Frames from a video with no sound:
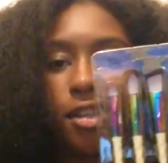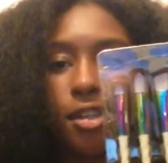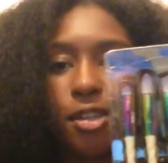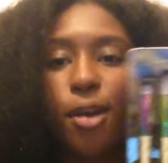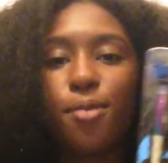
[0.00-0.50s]

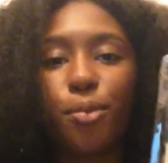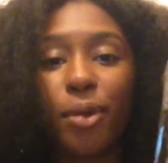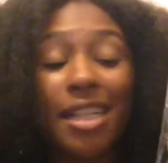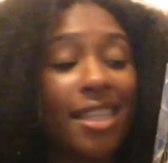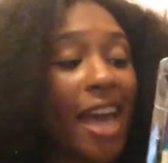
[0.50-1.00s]
So
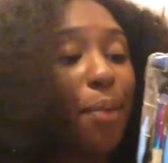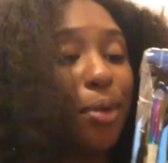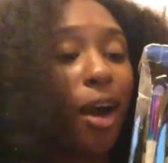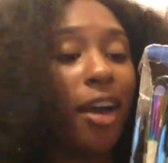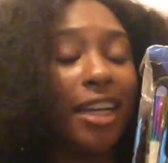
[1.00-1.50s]
inside
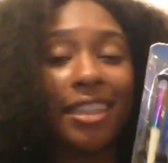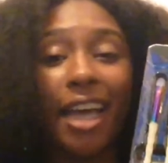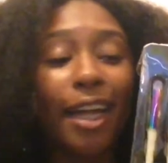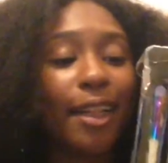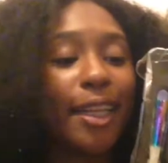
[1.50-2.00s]
we got
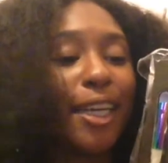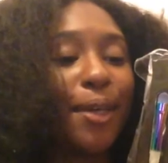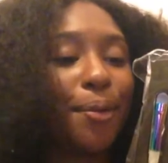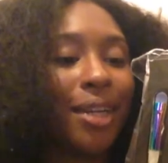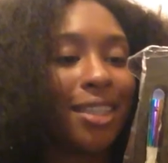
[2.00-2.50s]

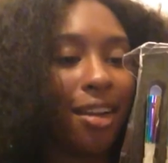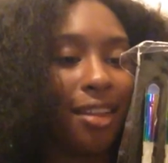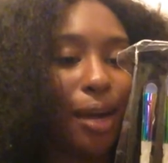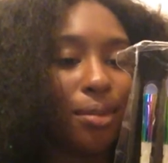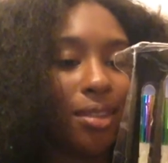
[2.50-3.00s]
exactly what it said on
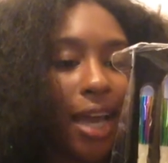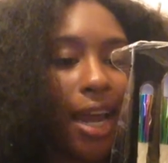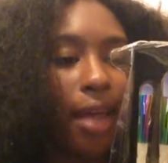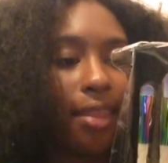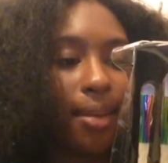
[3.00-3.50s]
the
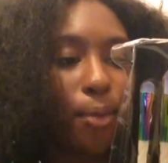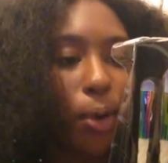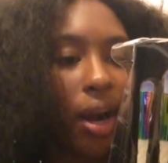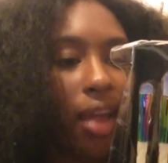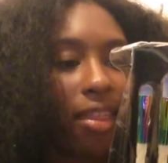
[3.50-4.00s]
outside, nothing
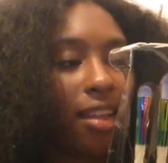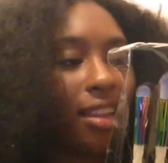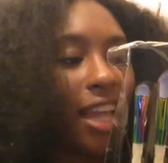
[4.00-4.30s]
more, nothing